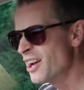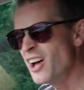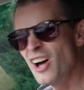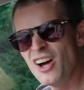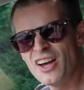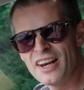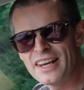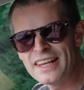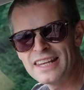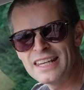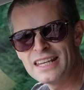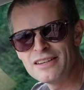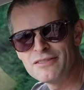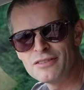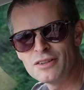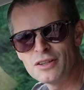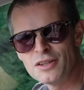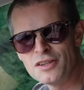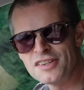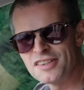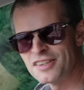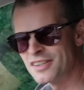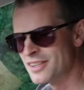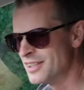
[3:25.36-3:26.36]
early
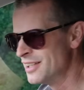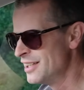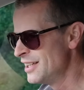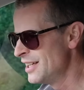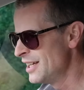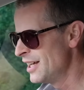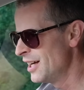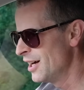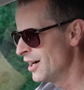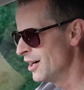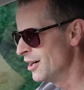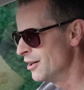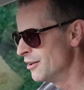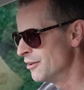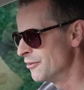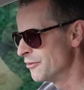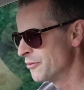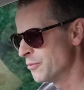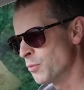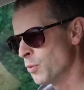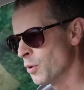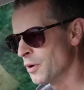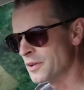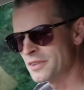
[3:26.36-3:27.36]
evolution
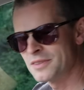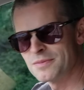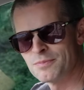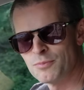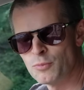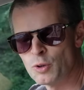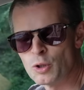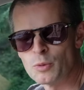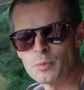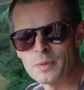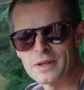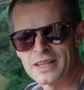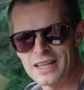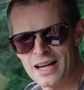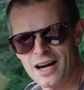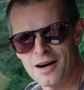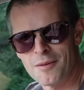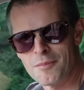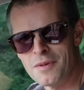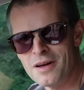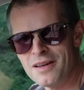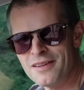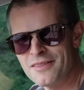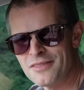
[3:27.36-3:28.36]
of what will
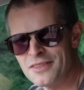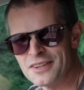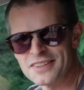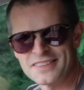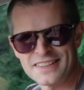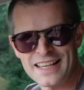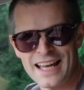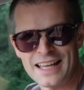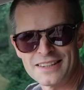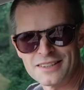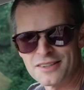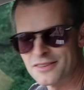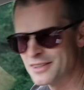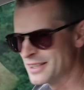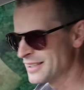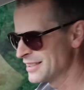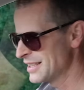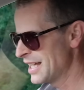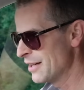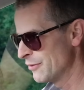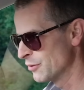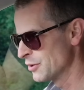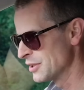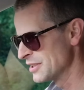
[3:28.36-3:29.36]
become the standard thing to
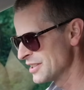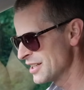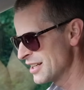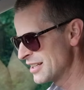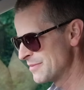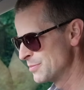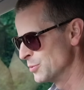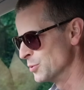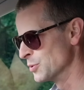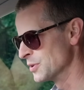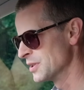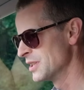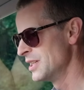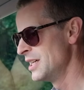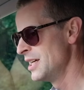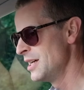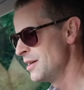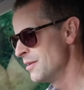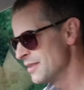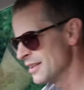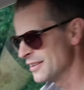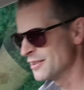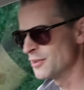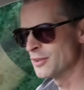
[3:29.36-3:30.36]
have on the dashboard.
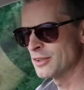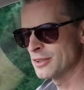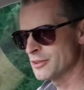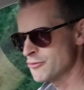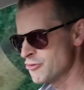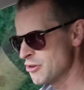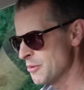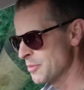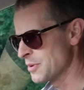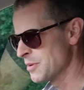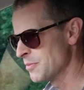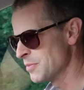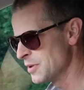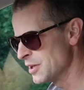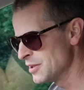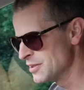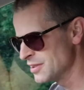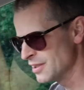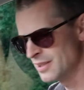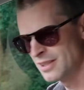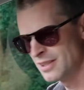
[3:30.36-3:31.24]
That's your little trip computer,